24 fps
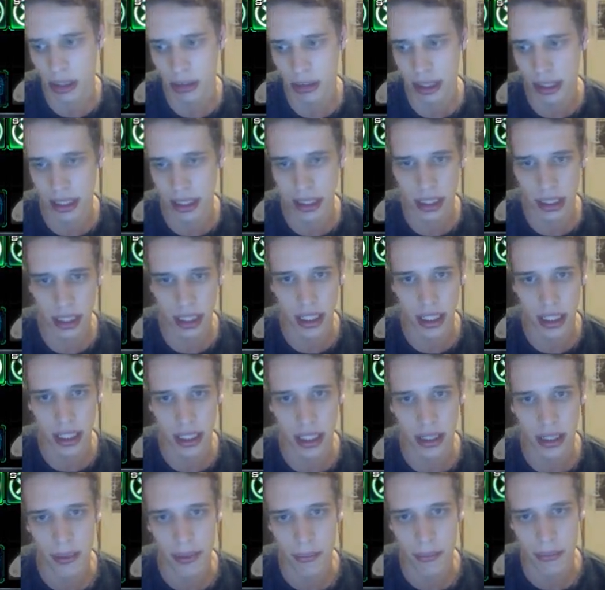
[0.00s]
because
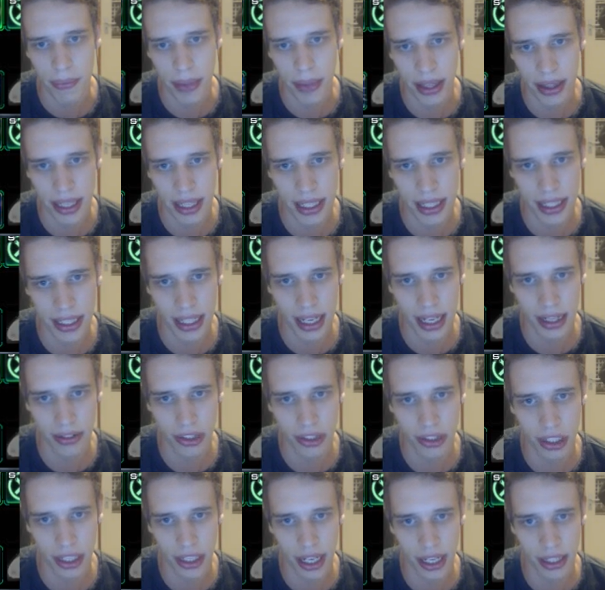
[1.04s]
then this kind of
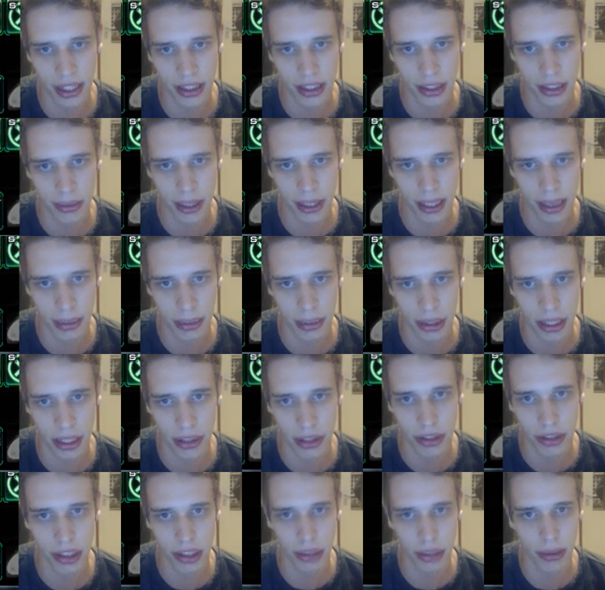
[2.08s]
shenanigans might happen. He
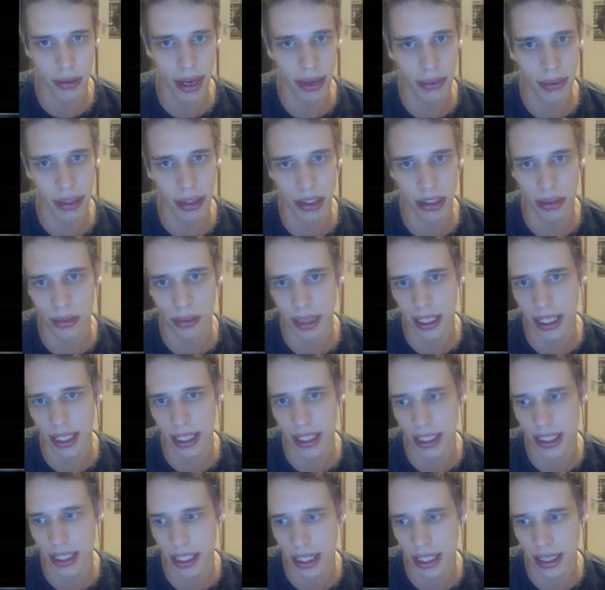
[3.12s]
runs by with some
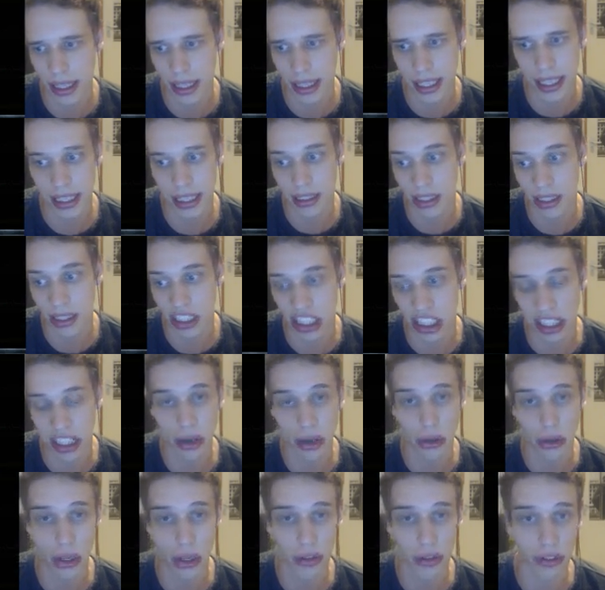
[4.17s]
Lings and he gets the
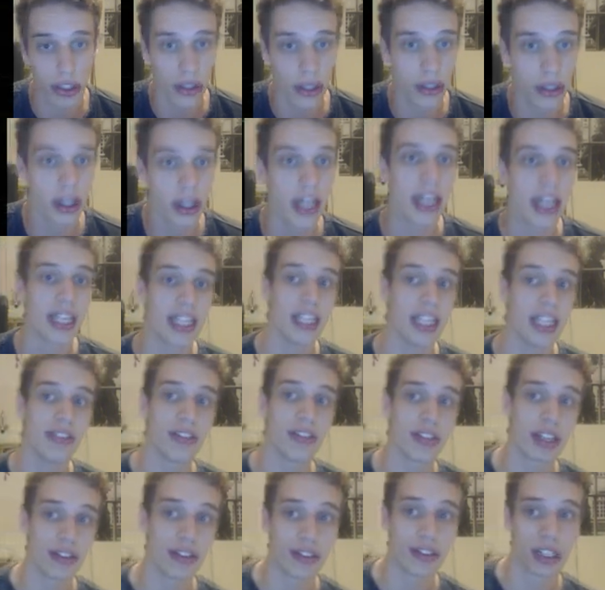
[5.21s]
scout off. So
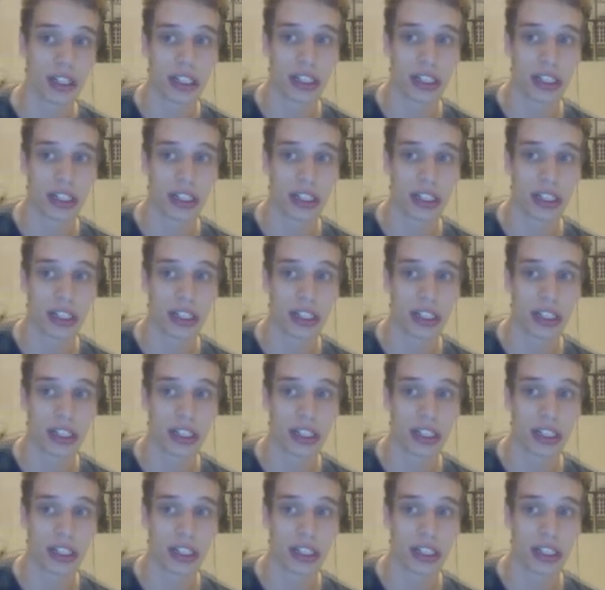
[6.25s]
even if this